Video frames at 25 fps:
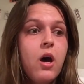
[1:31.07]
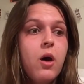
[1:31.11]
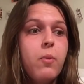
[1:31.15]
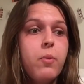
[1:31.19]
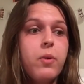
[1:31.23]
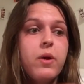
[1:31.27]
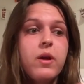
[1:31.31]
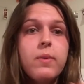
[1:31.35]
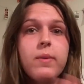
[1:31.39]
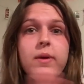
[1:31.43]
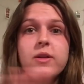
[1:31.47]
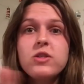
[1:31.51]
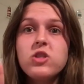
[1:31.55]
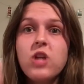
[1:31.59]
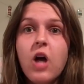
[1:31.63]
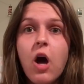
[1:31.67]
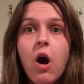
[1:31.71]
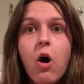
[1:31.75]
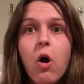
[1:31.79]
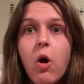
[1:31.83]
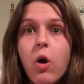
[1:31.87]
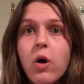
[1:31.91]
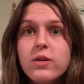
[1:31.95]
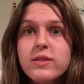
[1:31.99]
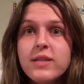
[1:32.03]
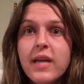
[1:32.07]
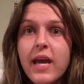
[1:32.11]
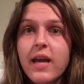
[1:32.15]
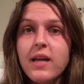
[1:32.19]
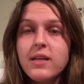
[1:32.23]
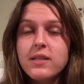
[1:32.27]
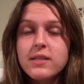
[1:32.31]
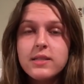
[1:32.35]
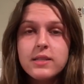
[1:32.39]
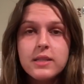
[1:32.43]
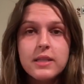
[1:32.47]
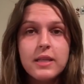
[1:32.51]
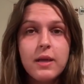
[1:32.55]
pretty much the whole day
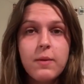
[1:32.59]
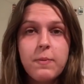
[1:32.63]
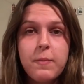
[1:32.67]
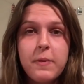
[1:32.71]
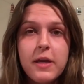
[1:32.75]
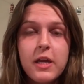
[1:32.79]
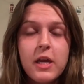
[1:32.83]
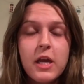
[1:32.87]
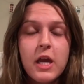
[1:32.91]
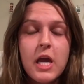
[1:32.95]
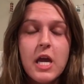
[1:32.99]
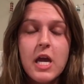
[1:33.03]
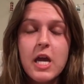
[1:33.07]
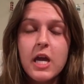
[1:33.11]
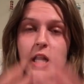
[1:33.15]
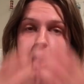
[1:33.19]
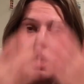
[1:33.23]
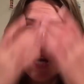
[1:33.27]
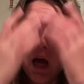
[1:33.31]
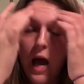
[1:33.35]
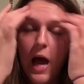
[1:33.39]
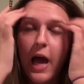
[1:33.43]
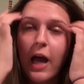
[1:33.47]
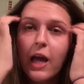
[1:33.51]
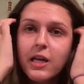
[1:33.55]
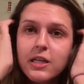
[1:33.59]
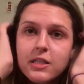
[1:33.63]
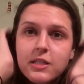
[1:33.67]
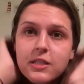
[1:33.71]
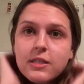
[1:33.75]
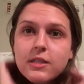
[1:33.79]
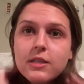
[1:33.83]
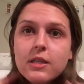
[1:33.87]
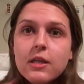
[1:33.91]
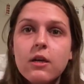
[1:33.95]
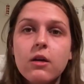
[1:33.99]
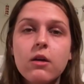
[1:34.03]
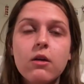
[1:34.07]
sleeping and I
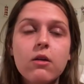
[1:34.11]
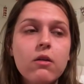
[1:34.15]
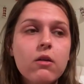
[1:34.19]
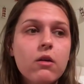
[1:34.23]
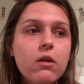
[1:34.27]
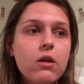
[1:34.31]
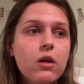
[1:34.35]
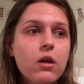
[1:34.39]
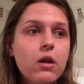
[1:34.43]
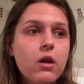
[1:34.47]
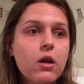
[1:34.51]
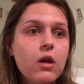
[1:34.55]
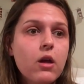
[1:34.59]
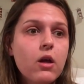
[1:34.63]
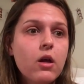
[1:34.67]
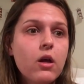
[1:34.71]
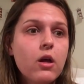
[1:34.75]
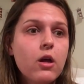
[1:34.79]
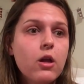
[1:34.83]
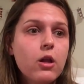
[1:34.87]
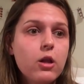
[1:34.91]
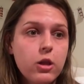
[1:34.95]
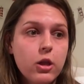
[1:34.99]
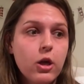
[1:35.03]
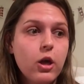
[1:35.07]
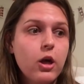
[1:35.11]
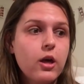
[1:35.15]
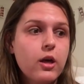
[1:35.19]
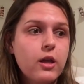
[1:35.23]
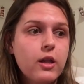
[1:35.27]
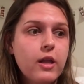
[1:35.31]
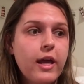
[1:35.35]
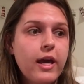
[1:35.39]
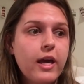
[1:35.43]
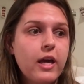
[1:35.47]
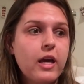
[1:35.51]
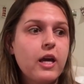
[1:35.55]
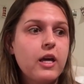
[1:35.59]
still look
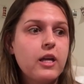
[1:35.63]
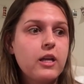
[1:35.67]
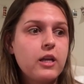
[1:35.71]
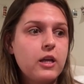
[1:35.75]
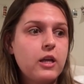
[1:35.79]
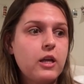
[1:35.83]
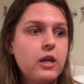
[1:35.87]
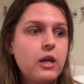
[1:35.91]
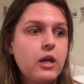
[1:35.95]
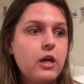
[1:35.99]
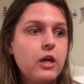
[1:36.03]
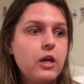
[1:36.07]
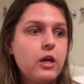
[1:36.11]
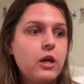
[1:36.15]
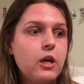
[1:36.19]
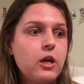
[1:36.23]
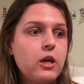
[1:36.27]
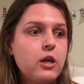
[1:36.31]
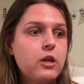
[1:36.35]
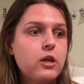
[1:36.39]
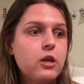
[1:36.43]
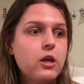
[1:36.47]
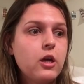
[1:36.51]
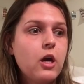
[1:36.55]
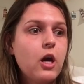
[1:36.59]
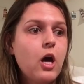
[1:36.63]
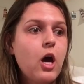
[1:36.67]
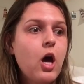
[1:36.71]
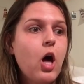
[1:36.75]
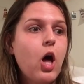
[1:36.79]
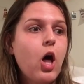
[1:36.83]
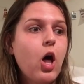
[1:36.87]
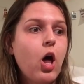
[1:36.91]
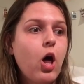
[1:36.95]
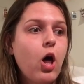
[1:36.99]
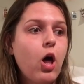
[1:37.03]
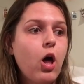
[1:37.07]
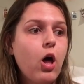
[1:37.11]
like I need
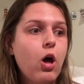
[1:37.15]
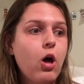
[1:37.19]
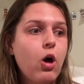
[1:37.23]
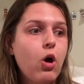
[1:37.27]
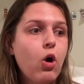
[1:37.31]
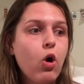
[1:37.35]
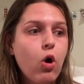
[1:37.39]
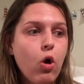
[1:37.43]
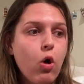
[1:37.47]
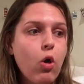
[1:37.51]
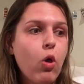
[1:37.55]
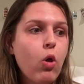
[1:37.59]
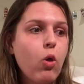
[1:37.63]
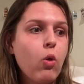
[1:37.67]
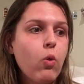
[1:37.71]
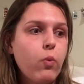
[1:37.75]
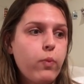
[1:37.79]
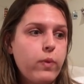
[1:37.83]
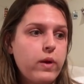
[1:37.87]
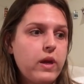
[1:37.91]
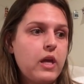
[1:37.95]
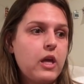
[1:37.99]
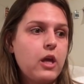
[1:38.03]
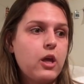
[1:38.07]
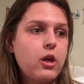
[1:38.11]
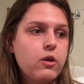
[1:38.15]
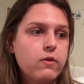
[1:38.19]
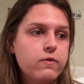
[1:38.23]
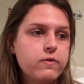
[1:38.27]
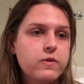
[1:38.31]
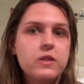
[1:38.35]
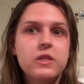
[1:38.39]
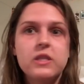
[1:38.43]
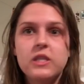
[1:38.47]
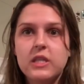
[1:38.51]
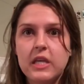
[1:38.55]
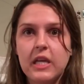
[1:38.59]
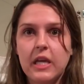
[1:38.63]
a whole week of
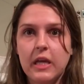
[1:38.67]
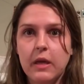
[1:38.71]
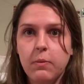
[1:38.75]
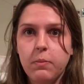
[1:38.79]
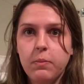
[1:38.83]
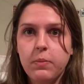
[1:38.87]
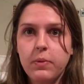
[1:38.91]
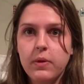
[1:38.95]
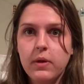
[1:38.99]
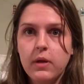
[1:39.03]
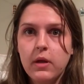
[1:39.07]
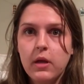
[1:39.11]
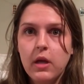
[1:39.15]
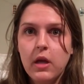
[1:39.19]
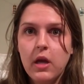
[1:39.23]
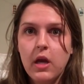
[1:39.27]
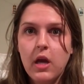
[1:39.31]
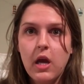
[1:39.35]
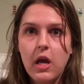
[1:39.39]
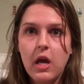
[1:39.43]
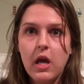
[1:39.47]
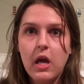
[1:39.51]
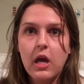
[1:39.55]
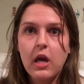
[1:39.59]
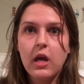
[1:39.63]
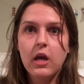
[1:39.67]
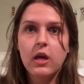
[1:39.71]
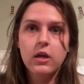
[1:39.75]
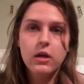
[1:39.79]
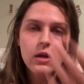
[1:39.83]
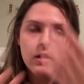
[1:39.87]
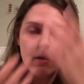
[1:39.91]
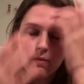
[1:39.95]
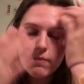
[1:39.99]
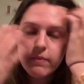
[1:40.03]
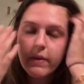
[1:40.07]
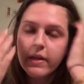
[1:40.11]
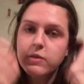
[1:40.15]
sleep. And
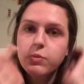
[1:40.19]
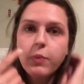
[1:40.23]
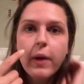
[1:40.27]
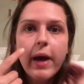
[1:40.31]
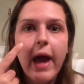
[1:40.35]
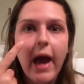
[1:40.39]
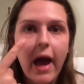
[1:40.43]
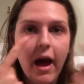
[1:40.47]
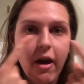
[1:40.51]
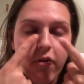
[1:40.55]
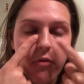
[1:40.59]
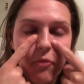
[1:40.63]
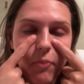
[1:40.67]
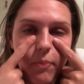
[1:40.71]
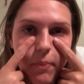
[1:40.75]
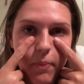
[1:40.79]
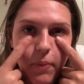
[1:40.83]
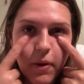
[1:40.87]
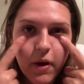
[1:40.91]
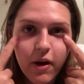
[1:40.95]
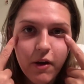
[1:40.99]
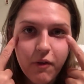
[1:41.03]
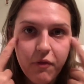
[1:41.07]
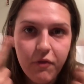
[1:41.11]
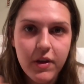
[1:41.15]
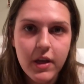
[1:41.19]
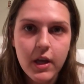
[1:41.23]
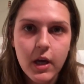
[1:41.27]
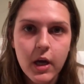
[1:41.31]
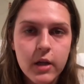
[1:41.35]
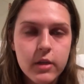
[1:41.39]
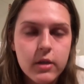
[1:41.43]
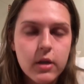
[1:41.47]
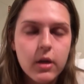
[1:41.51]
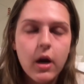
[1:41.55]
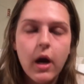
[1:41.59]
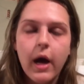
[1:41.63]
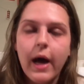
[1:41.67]
that's why I have puffy
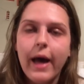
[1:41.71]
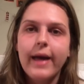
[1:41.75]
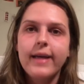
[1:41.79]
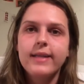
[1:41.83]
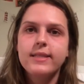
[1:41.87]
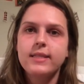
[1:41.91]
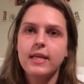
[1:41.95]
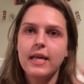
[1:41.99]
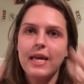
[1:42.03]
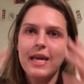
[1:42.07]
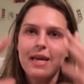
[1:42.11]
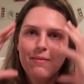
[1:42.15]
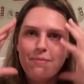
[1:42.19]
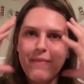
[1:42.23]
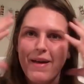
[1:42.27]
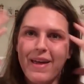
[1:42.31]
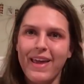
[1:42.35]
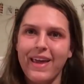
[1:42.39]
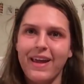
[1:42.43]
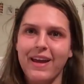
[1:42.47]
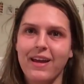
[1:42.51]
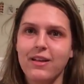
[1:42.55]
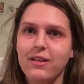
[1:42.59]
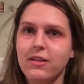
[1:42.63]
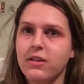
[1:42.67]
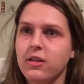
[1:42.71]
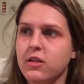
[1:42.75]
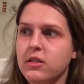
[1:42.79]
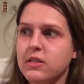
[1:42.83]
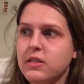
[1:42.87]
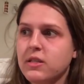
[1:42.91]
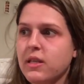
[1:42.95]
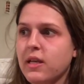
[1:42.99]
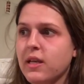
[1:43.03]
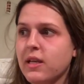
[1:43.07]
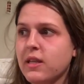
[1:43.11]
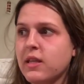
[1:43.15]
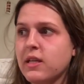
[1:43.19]
under eyes and my hair
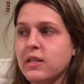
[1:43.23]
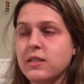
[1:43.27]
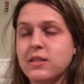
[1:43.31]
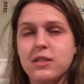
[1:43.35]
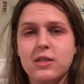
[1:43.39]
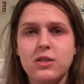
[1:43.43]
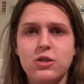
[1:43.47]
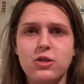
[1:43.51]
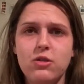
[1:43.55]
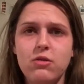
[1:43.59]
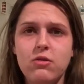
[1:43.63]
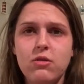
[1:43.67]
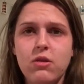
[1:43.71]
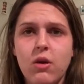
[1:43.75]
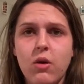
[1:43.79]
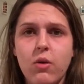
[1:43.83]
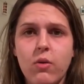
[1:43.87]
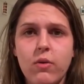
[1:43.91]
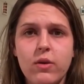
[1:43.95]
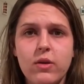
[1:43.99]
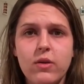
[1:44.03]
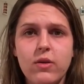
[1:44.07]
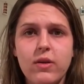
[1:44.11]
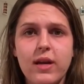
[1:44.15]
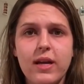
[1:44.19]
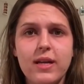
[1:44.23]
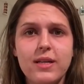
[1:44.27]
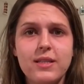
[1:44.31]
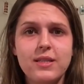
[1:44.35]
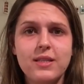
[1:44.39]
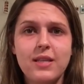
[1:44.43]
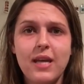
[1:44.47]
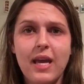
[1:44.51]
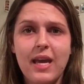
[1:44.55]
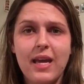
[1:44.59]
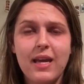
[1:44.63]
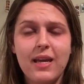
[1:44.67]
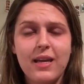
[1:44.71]
looks like this, because you know when you guys
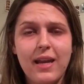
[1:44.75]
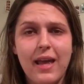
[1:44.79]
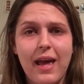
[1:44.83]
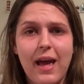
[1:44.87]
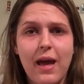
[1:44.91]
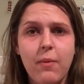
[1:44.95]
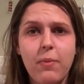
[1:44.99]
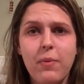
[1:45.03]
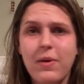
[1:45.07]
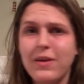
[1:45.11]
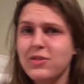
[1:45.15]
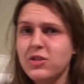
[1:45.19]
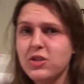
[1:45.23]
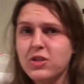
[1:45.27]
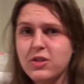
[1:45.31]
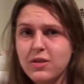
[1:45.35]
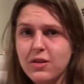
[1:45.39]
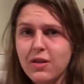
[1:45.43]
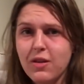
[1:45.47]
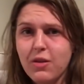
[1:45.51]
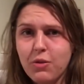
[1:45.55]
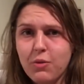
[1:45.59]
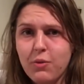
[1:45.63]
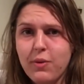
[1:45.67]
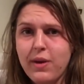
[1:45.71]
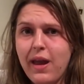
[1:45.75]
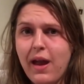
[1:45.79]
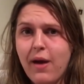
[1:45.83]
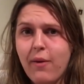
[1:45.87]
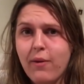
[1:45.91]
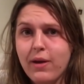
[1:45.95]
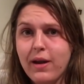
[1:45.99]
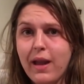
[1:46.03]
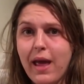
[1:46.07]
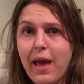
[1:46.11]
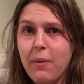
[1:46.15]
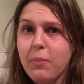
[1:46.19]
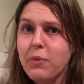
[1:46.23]
take a nap, I just took a 3-hour
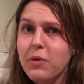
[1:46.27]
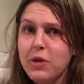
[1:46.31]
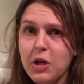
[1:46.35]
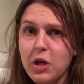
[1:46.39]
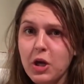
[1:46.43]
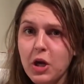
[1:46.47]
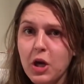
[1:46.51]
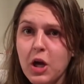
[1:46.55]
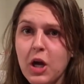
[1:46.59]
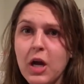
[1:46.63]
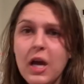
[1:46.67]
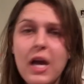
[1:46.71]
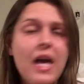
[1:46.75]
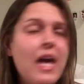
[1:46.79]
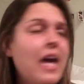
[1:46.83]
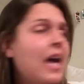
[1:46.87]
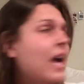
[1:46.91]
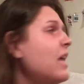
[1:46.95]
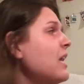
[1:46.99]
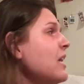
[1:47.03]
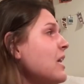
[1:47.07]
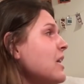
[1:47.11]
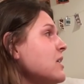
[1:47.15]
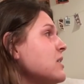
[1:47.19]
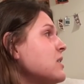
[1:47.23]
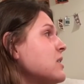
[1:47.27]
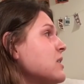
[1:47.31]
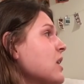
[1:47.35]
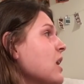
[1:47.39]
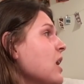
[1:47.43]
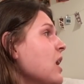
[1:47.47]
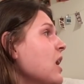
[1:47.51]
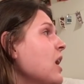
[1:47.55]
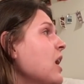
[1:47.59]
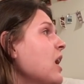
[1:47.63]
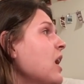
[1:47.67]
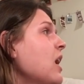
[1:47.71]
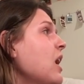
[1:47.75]
nap here and it's
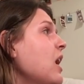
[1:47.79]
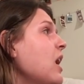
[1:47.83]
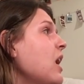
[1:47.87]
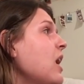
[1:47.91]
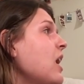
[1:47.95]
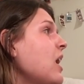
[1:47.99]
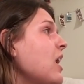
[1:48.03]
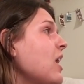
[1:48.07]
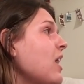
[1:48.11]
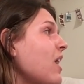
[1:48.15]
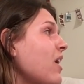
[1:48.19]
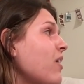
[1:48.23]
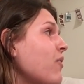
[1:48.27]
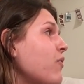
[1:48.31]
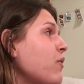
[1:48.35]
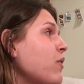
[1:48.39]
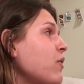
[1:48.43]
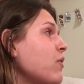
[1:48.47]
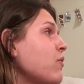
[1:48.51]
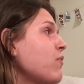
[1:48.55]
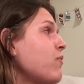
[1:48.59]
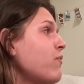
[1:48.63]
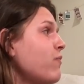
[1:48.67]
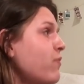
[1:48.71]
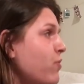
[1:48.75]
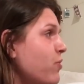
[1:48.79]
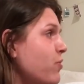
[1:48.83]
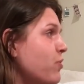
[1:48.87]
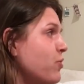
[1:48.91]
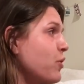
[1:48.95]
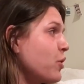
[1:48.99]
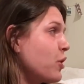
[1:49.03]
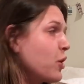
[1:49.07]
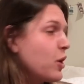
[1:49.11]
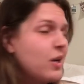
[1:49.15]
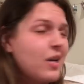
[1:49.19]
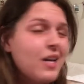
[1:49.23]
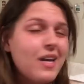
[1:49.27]

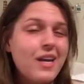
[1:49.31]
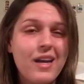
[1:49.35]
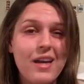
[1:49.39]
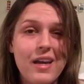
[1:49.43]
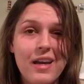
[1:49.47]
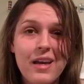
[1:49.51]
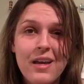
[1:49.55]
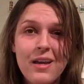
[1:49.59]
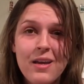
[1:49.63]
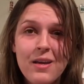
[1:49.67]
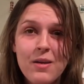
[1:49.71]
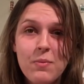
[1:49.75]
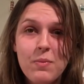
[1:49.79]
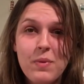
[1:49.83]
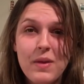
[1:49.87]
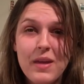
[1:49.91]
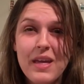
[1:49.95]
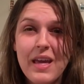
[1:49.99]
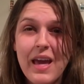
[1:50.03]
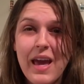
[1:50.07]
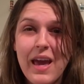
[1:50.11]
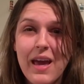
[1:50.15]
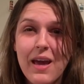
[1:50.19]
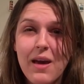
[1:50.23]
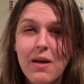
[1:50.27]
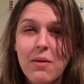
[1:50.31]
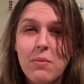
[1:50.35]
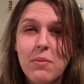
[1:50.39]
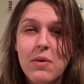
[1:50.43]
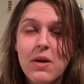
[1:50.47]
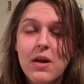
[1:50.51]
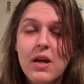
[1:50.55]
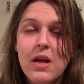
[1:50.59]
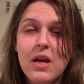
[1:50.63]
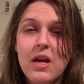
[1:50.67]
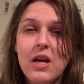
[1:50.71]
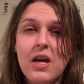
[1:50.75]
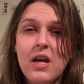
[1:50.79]
11:30 p.m.
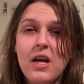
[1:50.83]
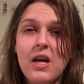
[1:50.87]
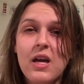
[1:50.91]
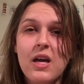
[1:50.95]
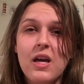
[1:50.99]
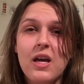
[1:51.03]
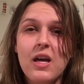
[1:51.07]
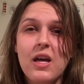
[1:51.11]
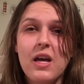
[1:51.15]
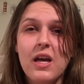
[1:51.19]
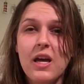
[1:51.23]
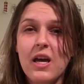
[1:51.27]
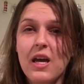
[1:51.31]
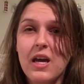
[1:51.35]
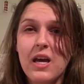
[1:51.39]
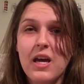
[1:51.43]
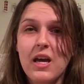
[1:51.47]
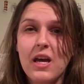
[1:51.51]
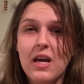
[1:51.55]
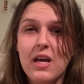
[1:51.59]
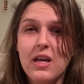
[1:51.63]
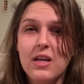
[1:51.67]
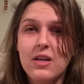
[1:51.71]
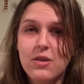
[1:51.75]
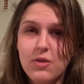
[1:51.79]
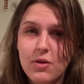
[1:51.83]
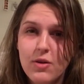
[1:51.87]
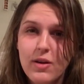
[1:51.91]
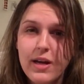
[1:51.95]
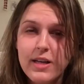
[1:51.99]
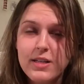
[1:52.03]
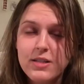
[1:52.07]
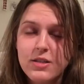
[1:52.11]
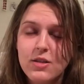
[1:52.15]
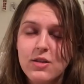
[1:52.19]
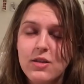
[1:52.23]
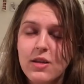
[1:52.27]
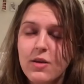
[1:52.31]
and you
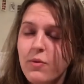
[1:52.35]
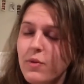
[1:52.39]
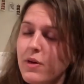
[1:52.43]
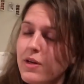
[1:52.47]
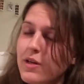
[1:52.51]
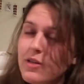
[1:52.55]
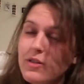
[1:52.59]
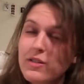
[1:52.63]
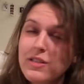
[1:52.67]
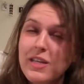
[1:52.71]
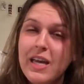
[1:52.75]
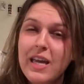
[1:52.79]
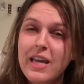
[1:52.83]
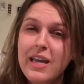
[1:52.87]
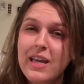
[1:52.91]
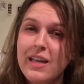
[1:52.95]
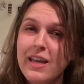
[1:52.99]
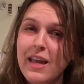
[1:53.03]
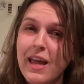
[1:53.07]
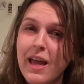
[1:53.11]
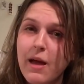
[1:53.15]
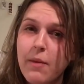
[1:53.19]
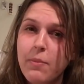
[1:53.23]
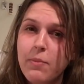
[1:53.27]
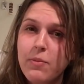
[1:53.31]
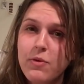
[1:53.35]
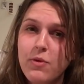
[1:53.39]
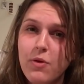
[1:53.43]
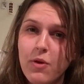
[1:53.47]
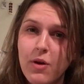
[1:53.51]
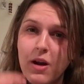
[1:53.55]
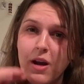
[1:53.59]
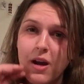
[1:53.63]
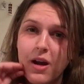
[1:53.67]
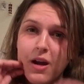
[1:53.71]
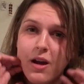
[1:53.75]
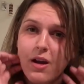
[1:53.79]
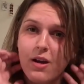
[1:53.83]
guys know that when you take a nap your
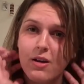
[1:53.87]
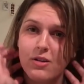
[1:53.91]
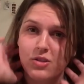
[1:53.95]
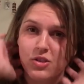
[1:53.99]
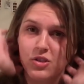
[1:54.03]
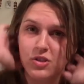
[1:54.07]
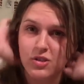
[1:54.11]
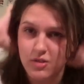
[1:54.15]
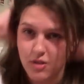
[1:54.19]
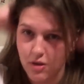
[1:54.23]
hair just